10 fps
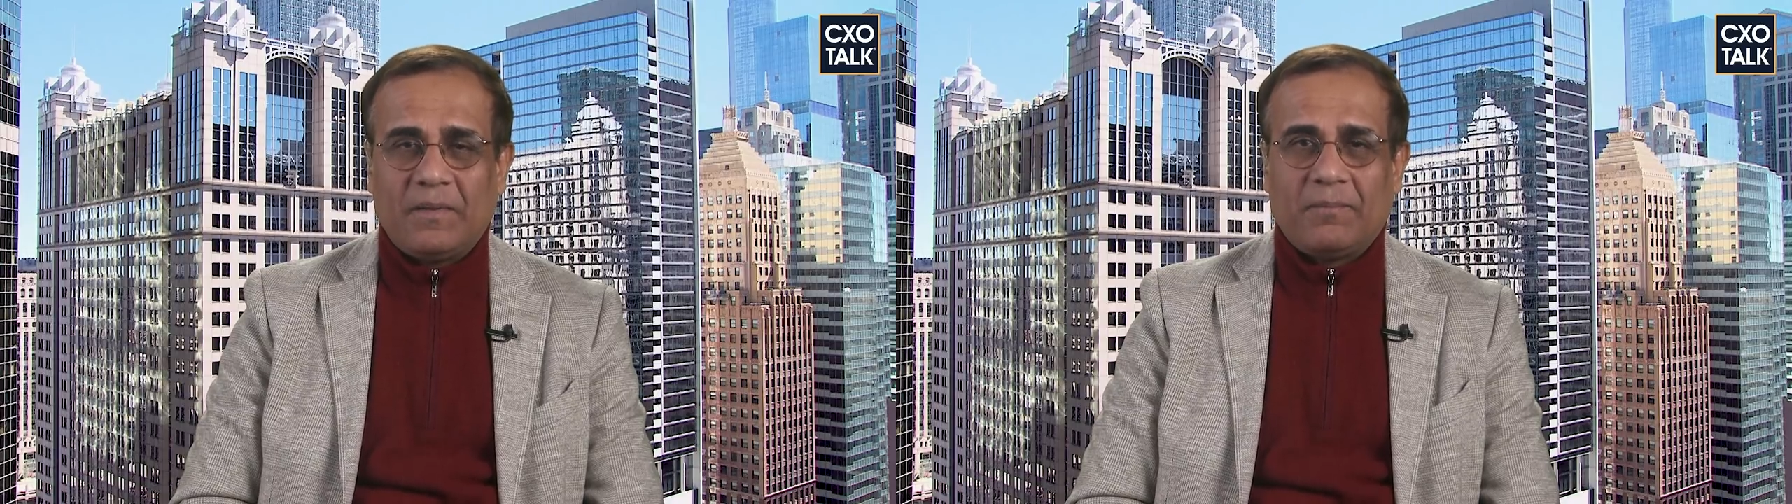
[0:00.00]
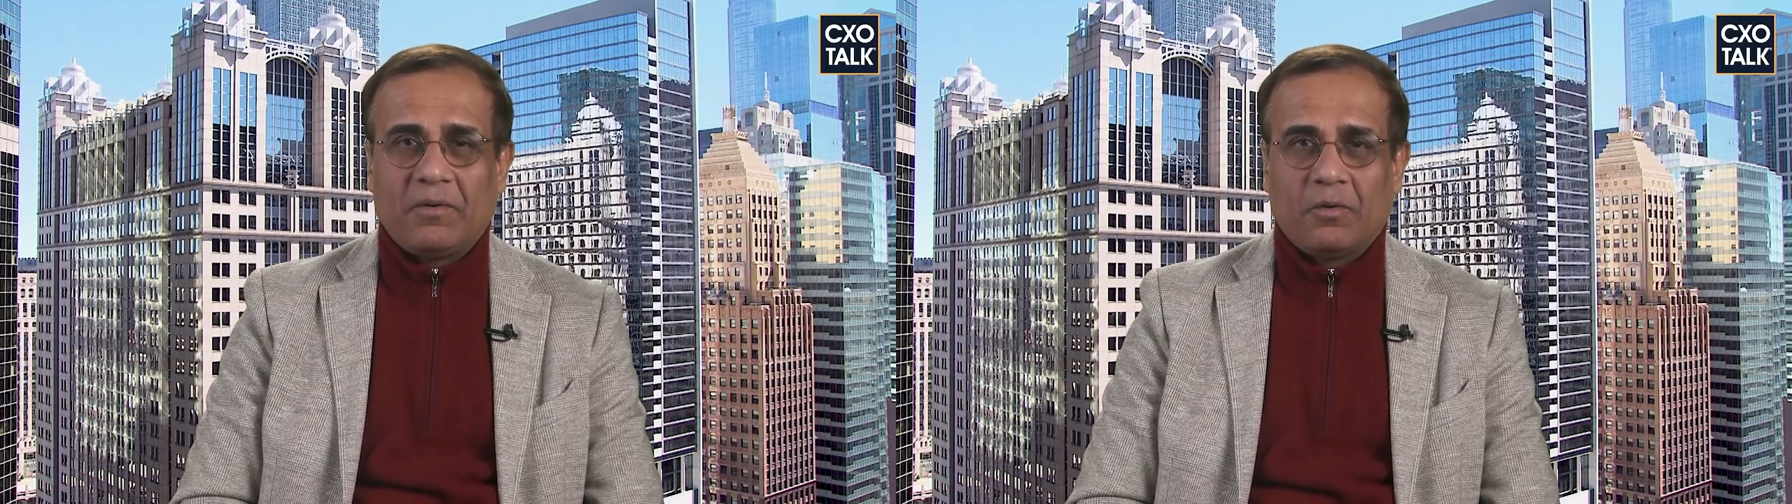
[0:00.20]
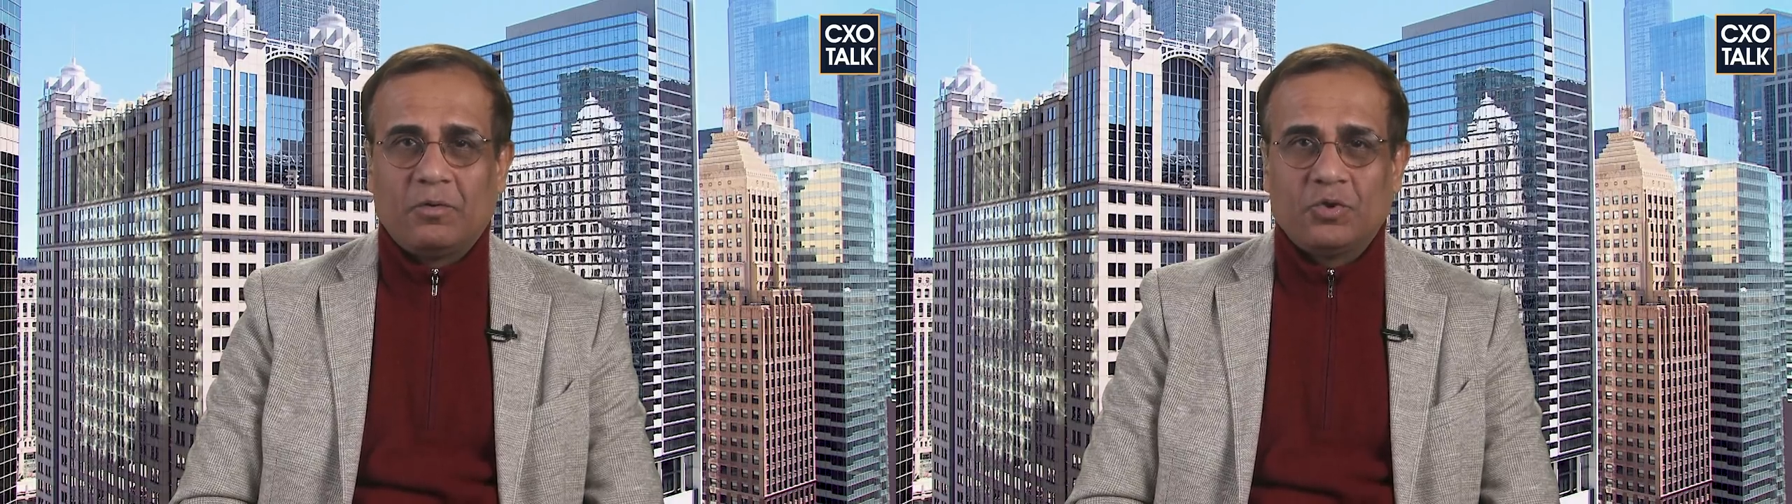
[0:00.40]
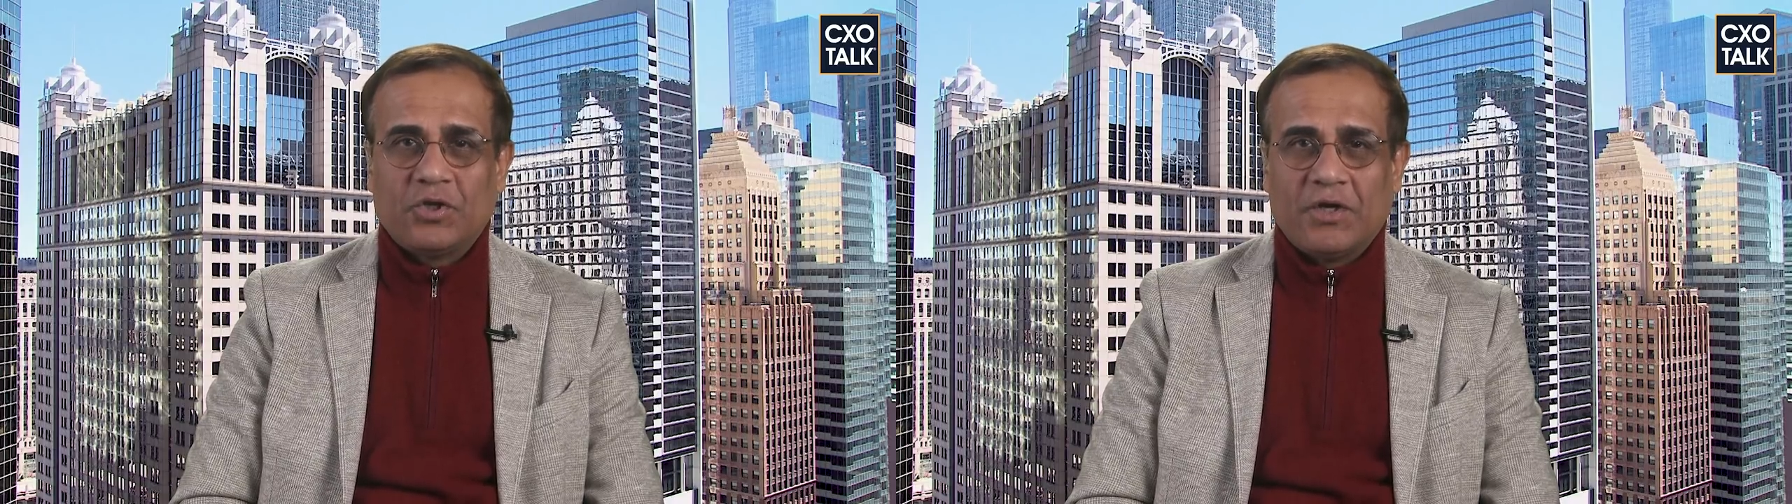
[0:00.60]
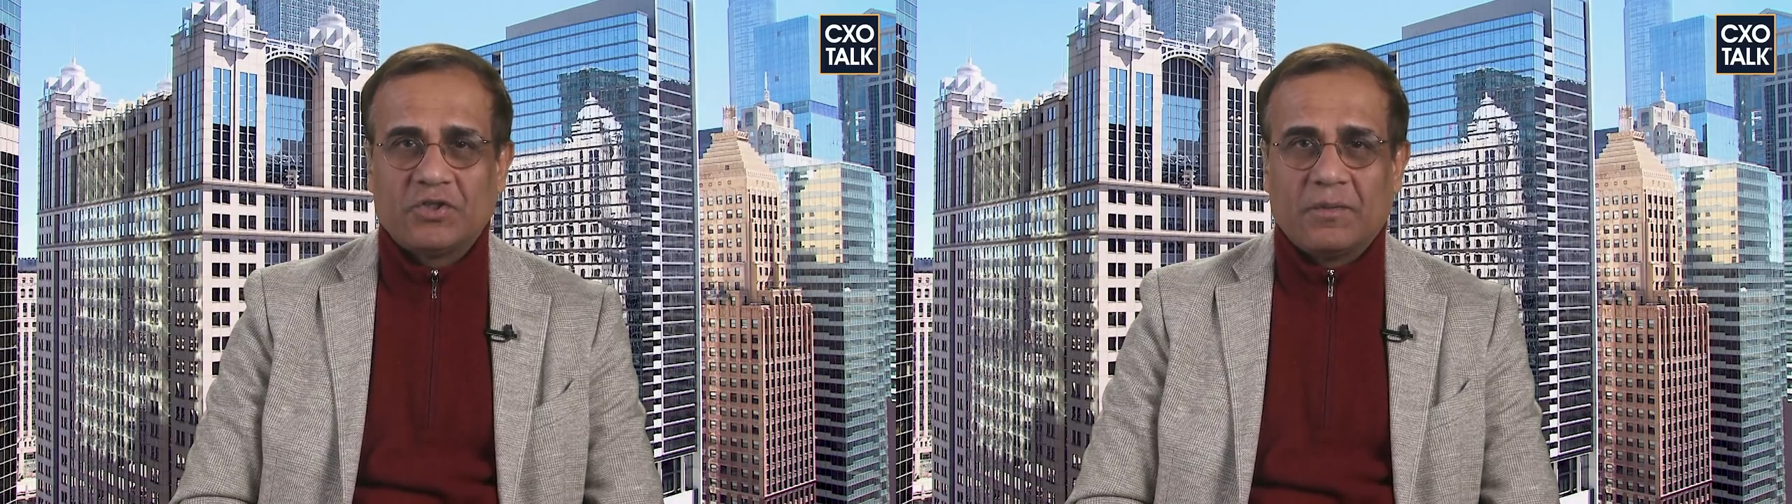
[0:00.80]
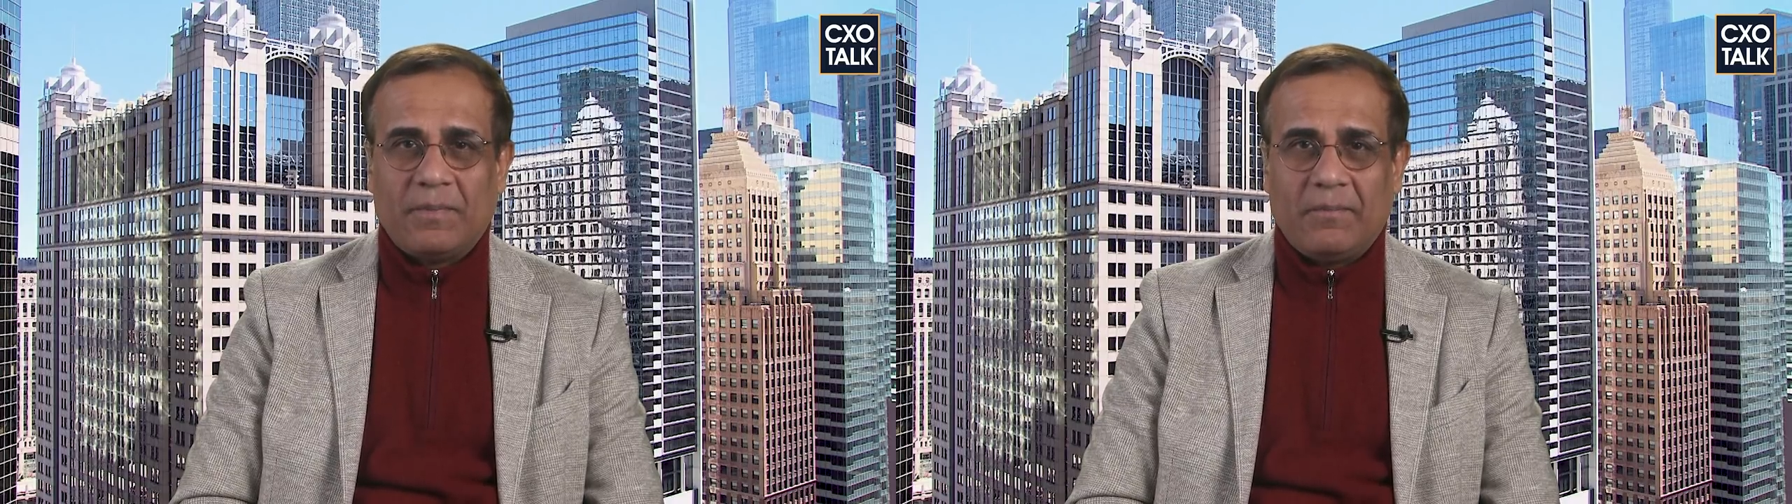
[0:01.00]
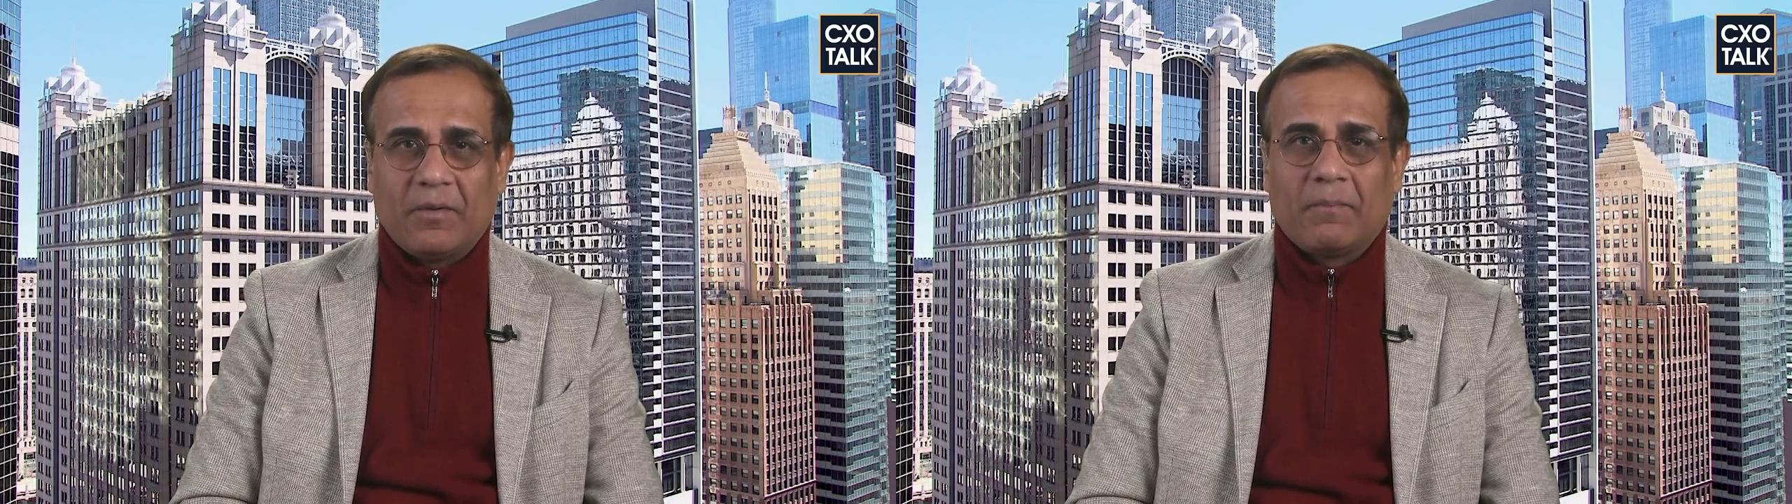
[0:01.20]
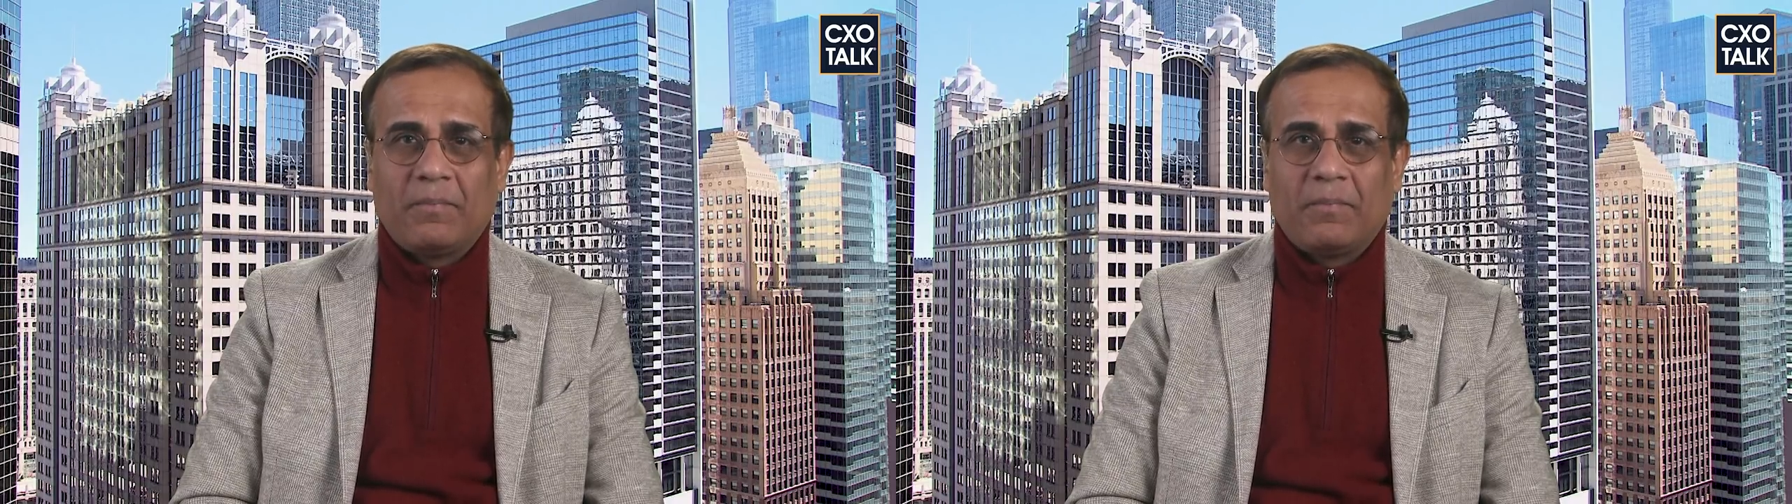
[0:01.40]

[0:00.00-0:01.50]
people or you change the people,